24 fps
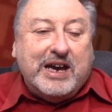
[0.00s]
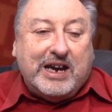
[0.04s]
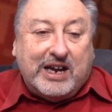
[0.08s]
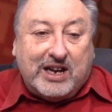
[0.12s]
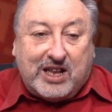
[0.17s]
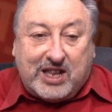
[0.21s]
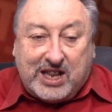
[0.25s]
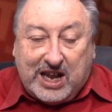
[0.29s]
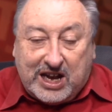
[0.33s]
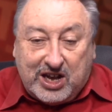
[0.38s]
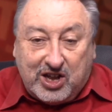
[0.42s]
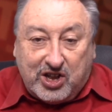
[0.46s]

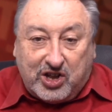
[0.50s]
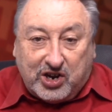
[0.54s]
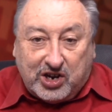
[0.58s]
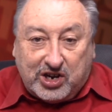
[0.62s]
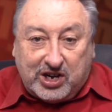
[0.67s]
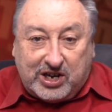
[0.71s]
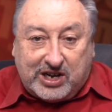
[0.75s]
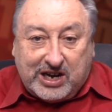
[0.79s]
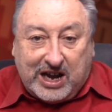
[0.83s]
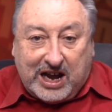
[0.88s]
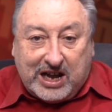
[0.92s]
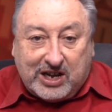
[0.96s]
It sends
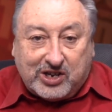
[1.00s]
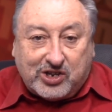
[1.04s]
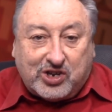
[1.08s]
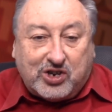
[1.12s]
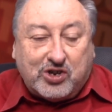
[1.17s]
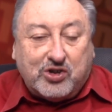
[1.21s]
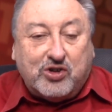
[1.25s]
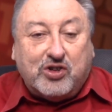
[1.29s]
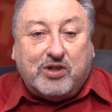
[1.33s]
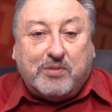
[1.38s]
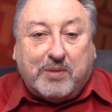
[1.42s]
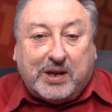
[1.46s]
details
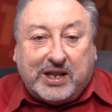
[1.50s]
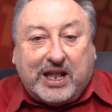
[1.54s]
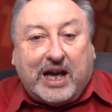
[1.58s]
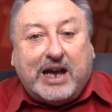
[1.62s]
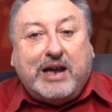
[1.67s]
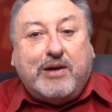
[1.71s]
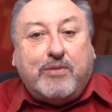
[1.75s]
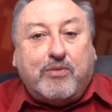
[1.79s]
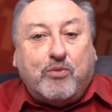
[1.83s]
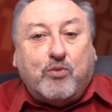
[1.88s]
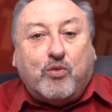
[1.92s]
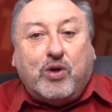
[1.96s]
to them, and
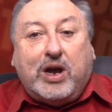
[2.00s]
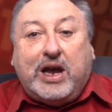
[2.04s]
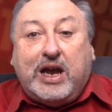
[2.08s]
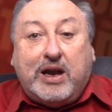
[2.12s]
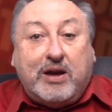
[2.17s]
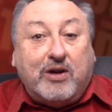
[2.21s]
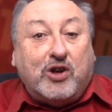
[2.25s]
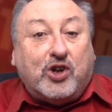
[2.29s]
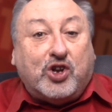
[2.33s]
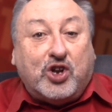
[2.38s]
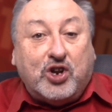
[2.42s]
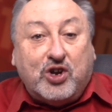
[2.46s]
they
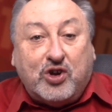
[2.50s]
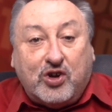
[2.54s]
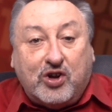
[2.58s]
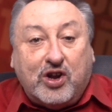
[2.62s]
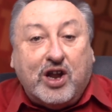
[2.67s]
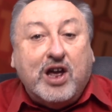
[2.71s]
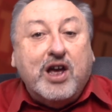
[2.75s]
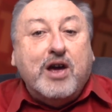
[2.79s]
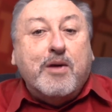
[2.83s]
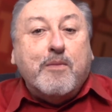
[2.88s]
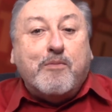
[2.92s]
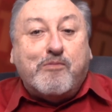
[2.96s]
in
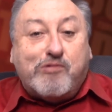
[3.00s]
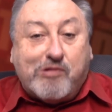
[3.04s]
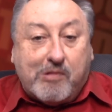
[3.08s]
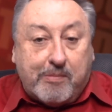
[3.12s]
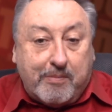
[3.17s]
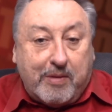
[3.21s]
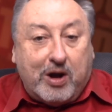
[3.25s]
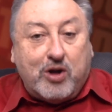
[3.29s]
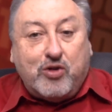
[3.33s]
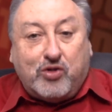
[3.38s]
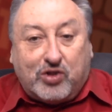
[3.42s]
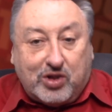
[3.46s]
turn
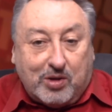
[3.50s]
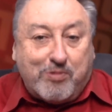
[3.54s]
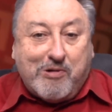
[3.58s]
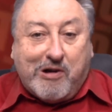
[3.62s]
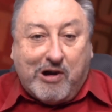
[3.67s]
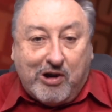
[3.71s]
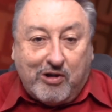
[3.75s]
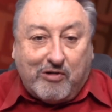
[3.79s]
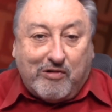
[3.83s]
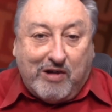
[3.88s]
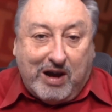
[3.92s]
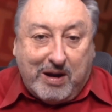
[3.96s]
promote the
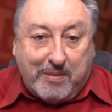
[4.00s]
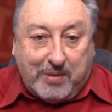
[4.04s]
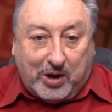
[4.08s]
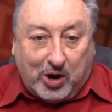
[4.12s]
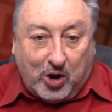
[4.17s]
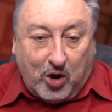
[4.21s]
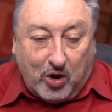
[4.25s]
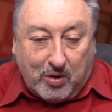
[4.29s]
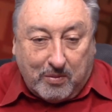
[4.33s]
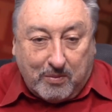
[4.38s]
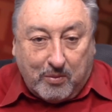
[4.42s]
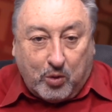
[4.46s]
program a
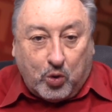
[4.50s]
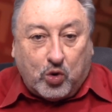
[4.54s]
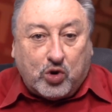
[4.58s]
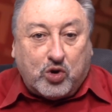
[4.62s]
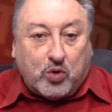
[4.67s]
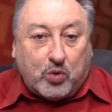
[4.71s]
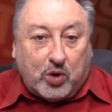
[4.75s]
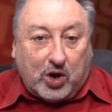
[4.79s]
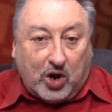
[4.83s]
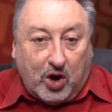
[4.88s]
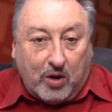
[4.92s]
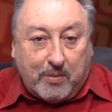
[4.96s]
lot more
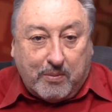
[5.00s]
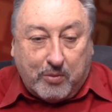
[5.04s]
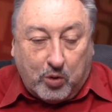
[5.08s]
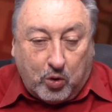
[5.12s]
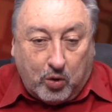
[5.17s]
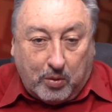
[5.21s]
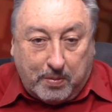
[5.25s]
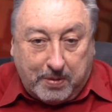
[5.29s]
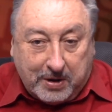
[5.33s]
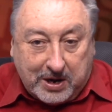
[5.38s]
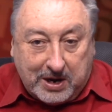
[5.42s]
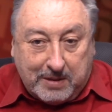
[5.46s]
to a lot
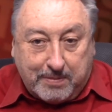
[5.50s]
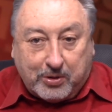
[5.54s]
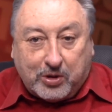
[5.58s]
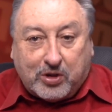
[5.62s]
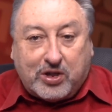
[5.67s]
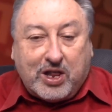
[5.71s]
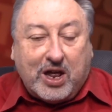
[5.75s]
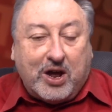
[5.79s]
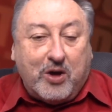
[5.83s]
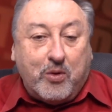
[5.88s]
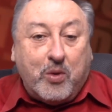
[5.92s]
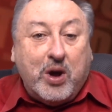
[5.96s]
more
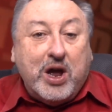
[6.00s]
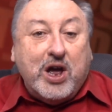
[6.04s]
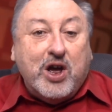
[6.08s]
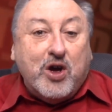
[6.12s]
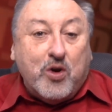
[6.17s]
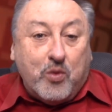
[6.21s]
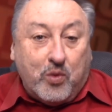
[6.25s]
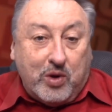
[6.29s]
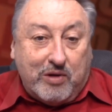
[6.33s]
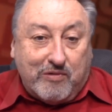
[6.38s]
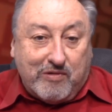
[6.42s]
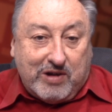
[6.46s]
people. So
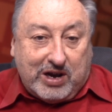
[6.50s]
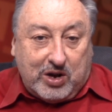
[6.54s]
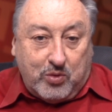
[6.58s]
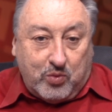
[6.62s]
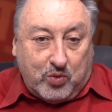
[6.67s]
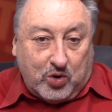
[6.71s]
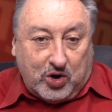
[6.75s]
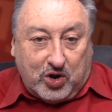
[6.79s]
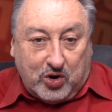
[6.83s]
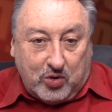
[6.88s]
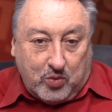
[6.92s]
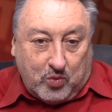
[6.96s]
we really
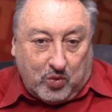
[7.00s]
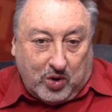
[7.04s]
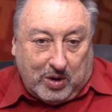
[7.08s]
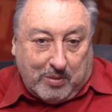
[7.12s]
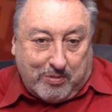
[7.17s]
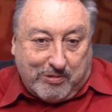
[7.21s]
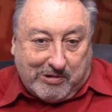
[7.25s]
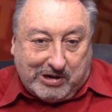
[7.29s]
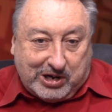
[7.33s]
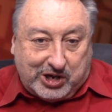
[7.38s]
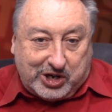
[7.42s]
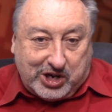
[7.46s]
would
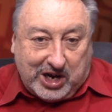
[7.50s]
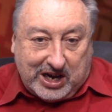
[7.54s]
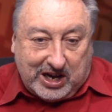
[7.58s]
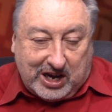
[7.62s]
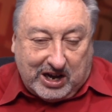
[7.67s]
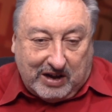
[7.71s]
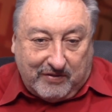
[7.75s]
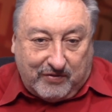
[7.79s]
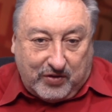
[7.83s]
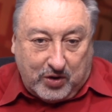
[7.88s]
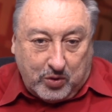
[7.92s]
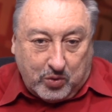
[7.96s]

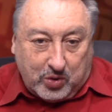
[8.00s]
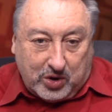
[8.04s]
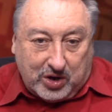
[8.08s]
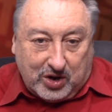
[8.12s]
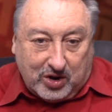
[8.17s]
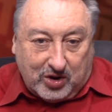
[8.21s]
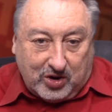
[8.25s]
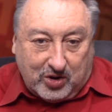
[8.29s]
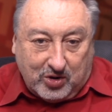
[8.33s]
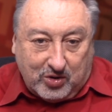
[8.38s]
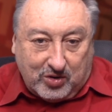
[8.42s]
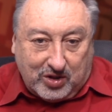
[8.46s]
appreciate it if you
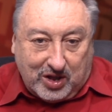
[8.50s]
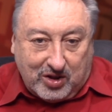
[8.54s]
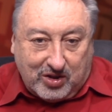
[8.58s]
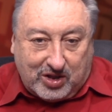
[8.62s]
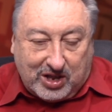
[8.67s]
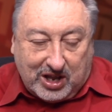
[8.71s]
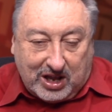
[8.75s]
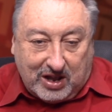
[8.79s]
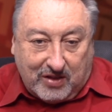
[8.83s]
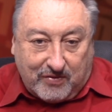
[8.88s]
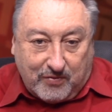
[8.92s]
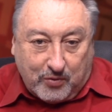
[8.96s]
would do
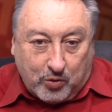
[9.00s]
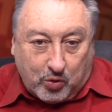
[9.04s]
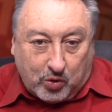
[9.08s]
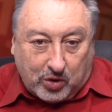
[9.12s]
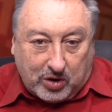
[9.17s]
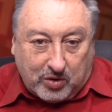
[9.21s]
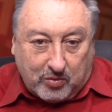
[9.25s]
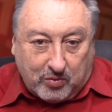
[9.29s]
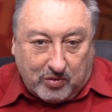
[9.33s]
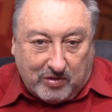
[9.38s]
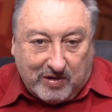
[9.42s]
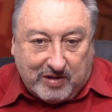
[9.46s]
those things for
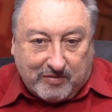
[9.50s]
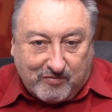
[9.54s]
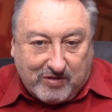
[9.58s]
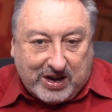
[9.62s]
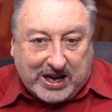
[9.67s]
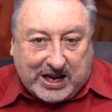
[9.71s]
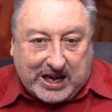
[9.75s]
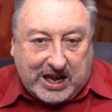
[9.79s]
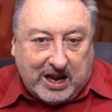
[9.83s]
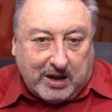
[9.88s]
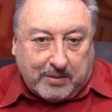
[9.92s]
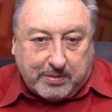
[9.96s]
it. It
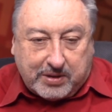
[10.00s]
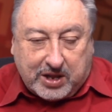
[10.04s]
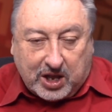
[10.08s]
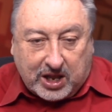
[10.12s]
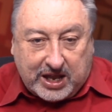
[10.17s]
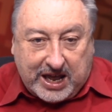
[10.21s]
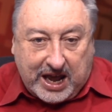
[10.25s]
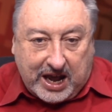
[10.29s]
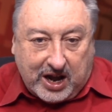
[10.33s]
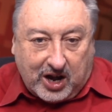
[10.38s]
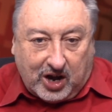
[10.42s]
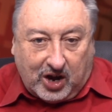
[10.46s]
really helps
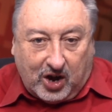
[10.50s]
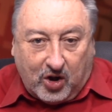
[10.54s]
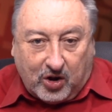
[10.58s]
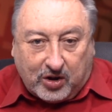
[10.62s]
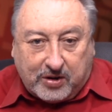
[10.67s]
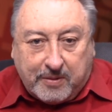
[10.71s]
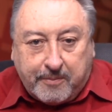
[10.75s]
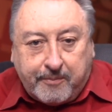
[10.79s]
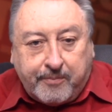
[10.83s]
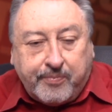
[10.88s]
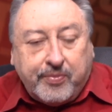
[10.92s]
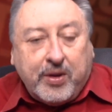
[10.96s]
us out a
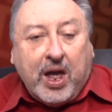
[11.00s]
lot.